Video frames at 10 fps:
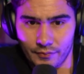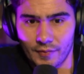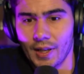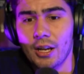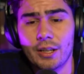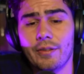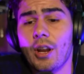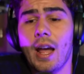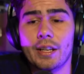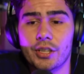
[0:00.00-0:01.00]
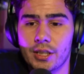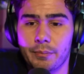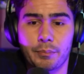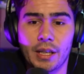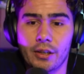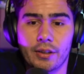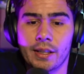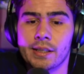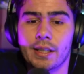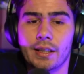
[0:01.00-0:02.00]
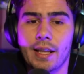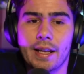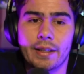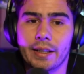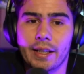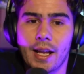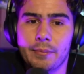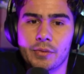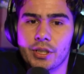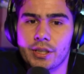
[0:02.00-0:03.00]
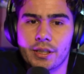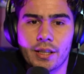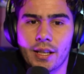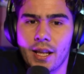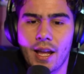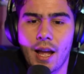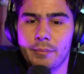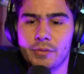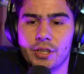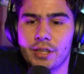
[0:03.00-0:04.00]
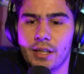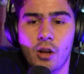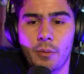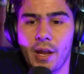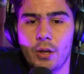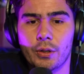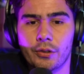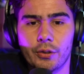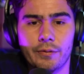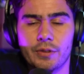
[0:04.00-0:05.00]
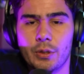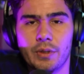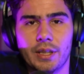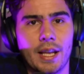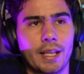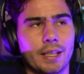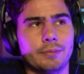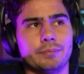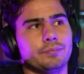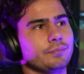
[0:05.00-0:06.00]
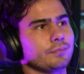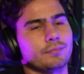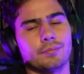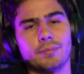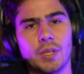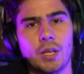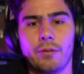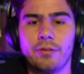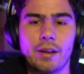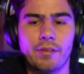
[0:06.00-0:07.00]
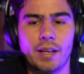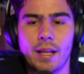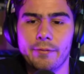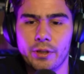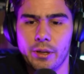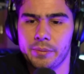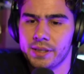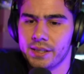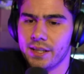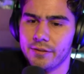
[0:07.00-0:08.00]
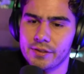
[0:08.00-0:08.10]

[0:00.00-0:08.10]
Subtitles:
I don't even know how to ship bigger things like that. Like I'm just on my own groove doing like, flat rate envelopes and stuff.